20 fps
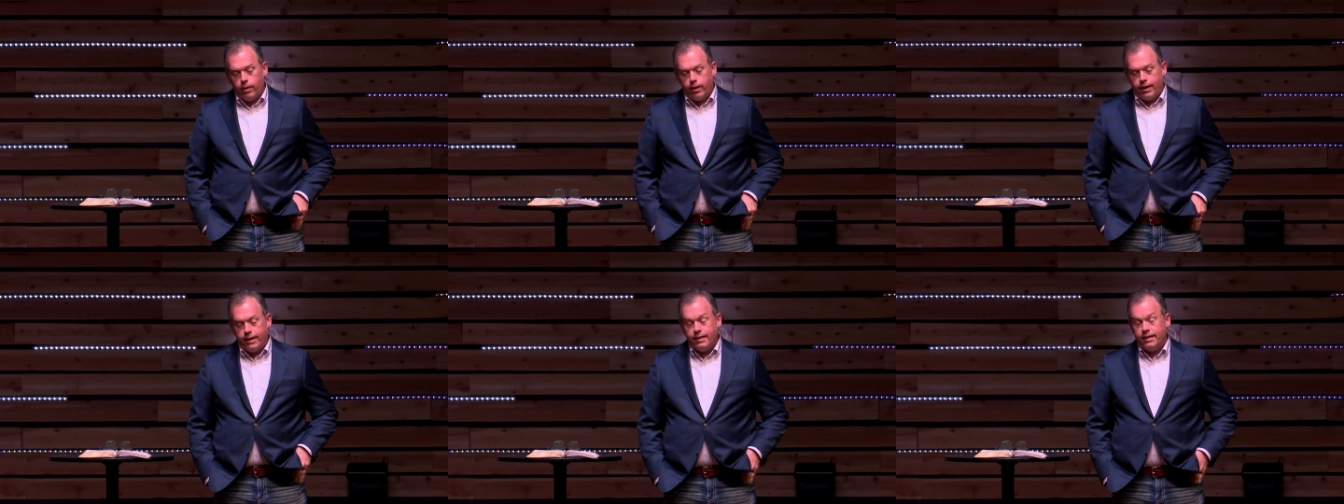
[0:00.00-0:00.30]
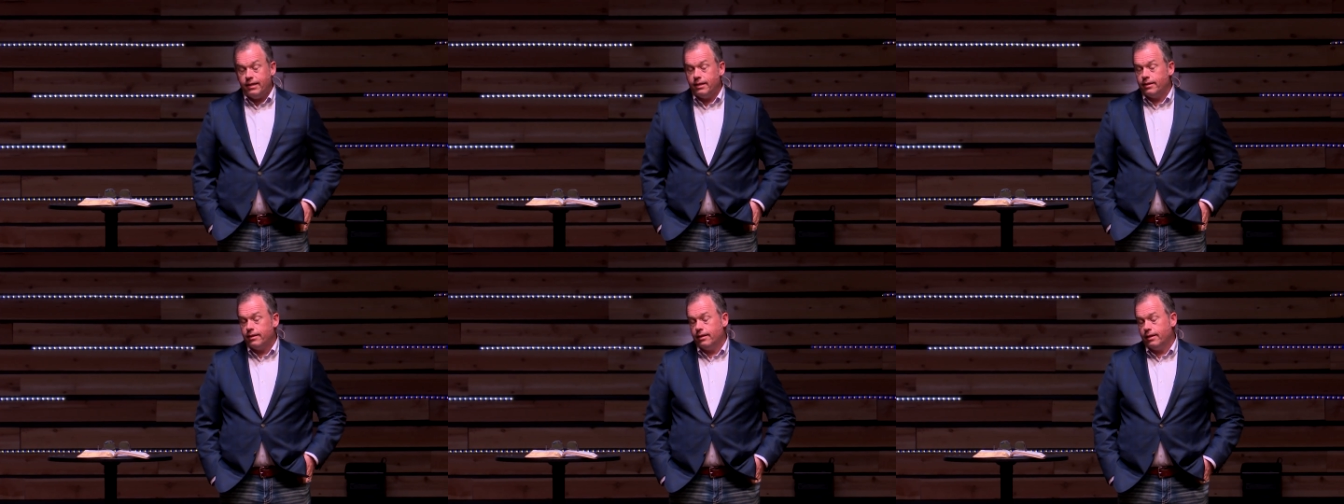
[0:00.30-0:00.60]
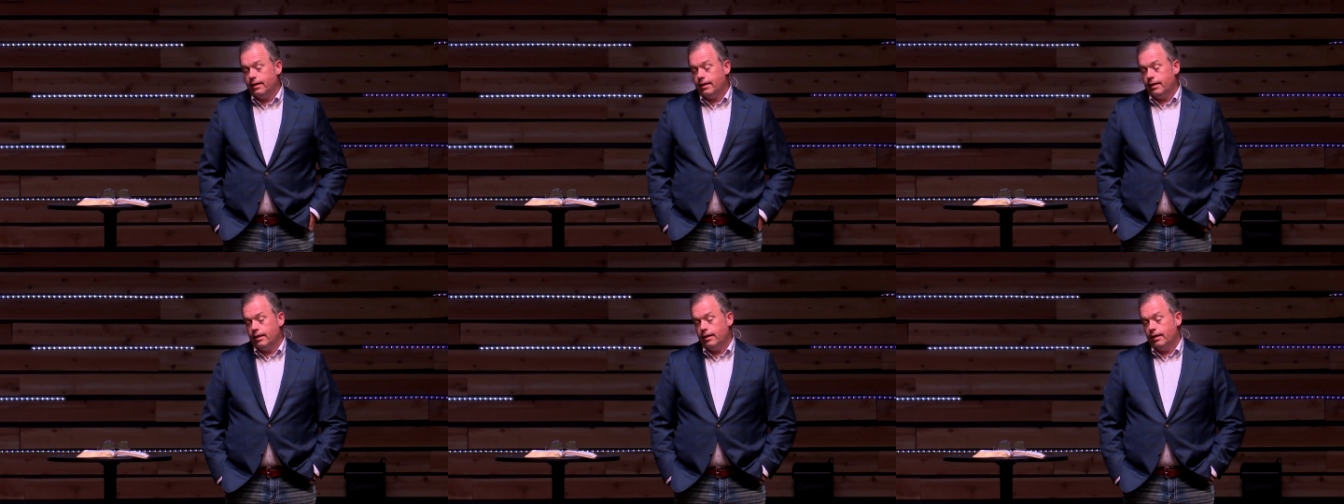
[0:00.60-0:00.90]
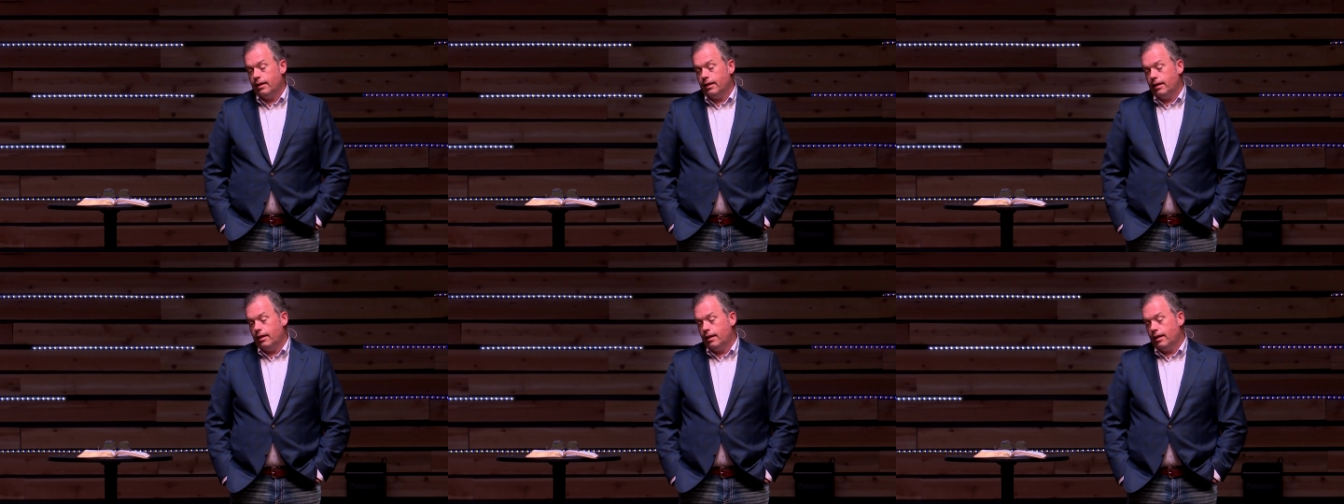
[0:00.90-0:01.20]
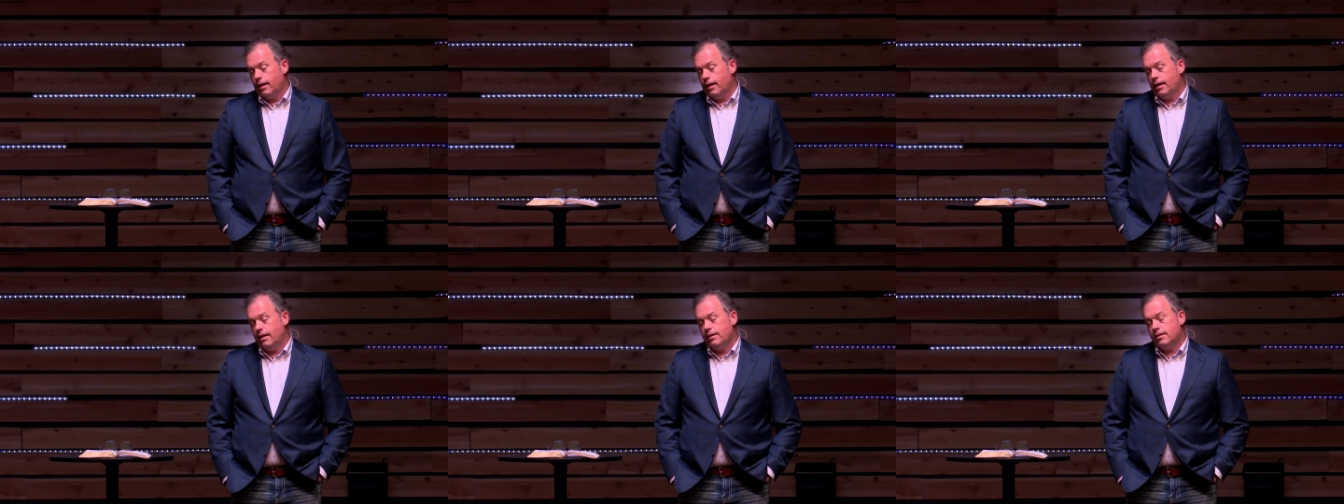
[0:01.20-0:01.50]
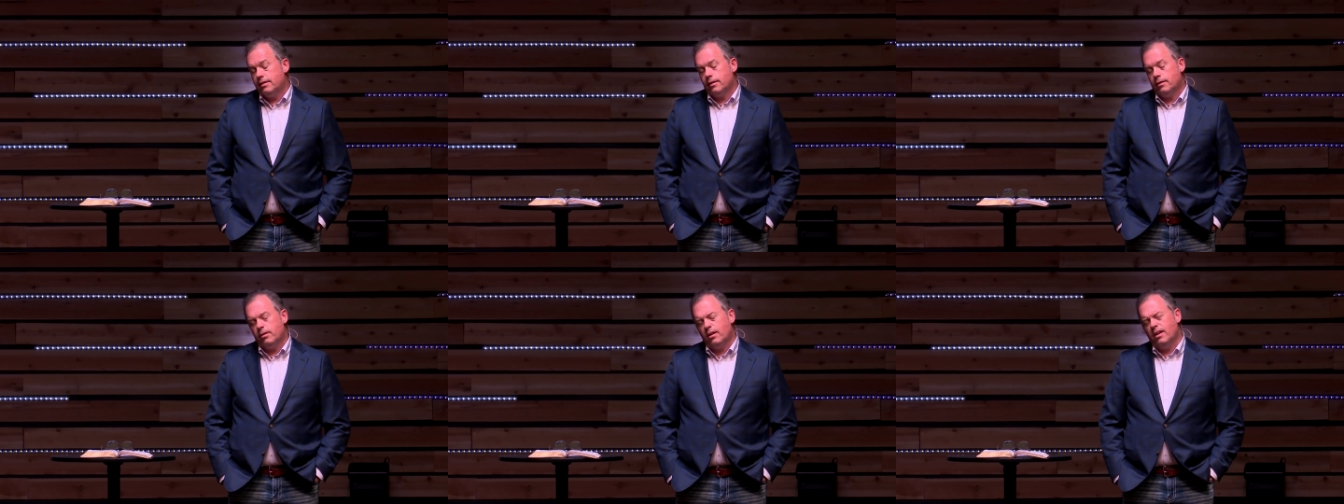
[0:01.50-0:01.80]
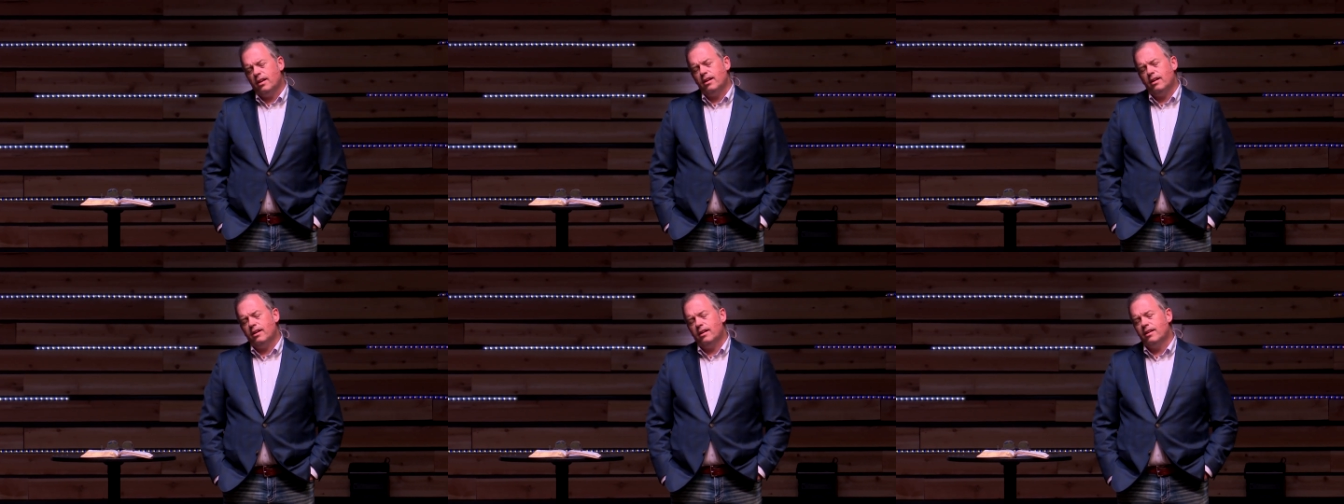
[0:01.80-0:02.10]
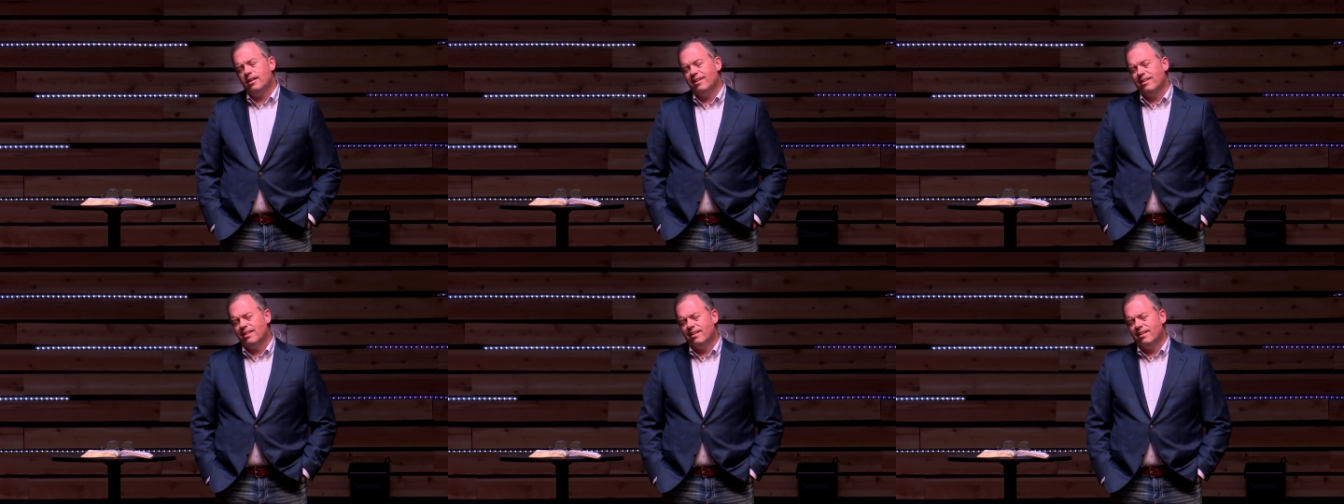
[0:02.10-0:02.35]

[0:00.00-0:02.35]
he didn't. He said, Ah,